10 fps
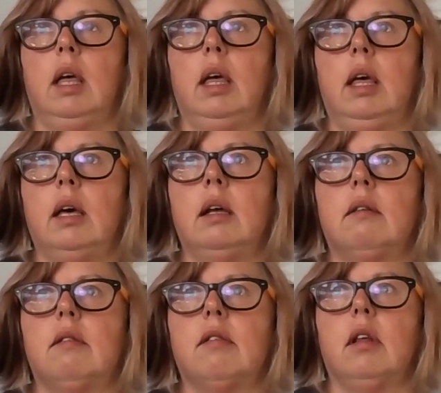it
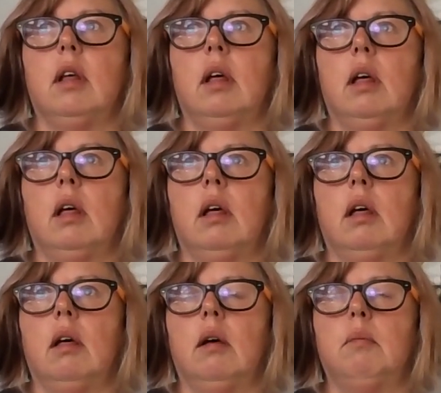
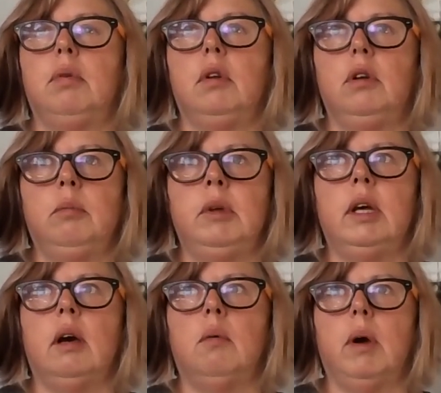blew
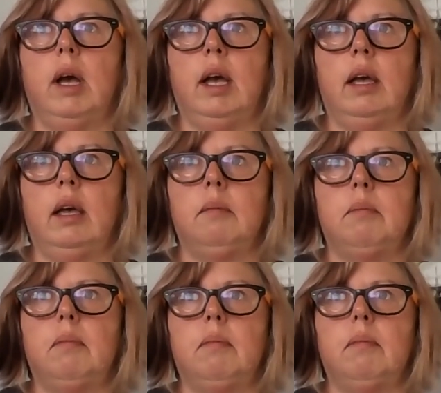me away.
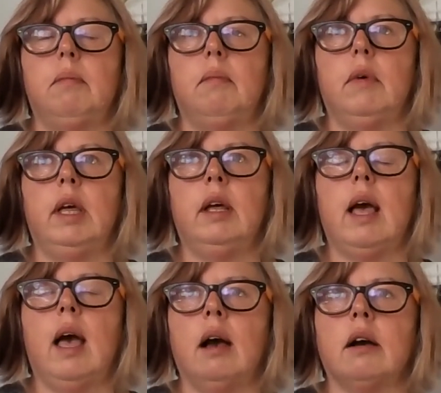It
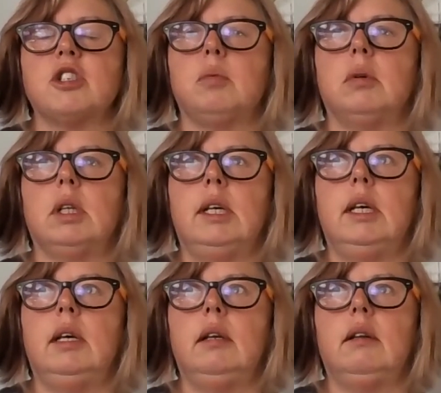
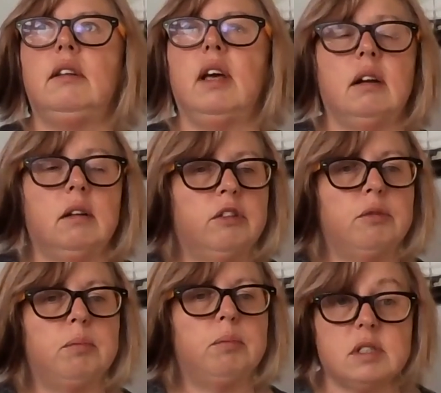actually
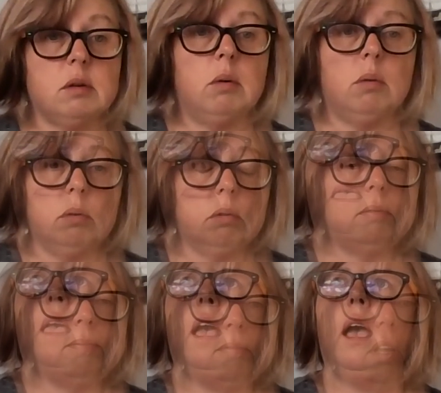deadened my
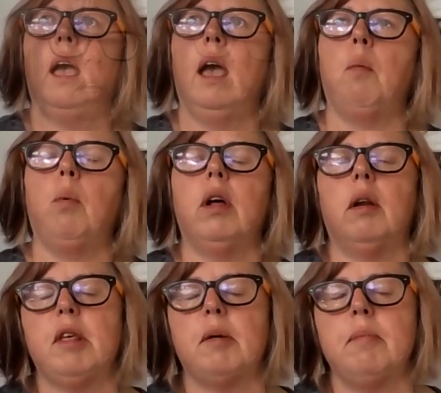soul. And what
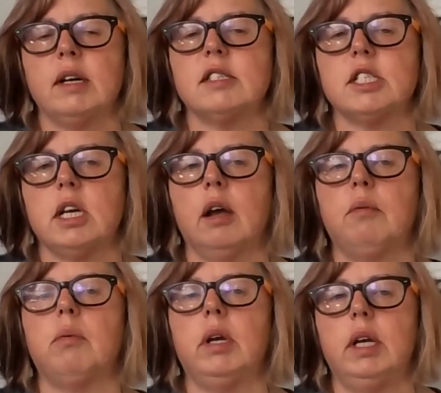the message I
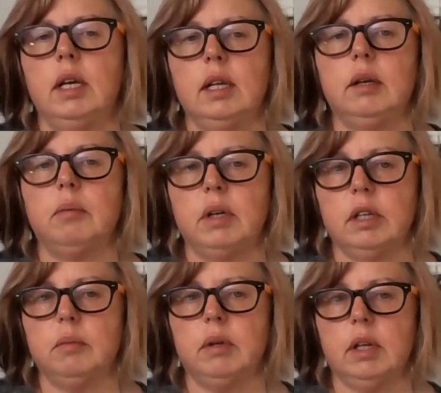really,
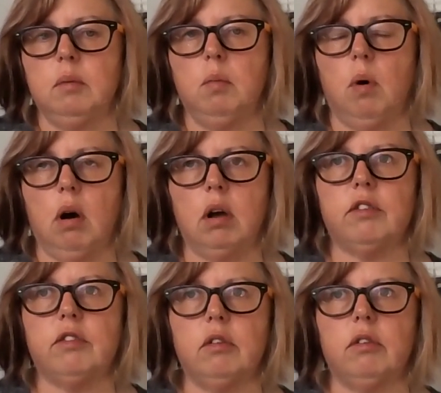really, really
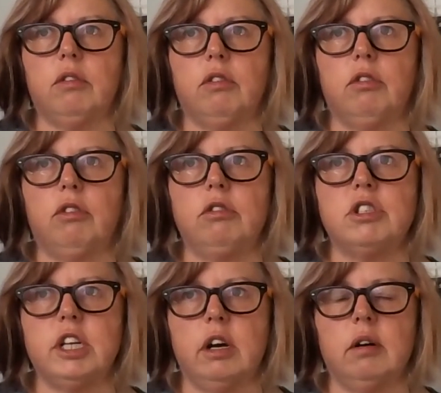want to
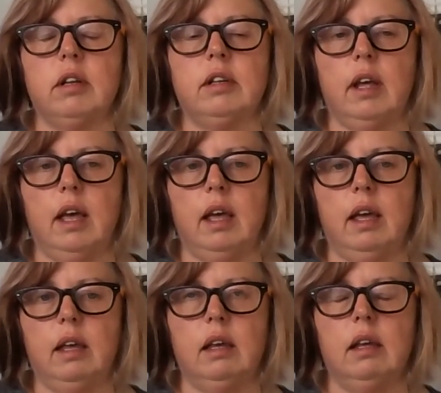share today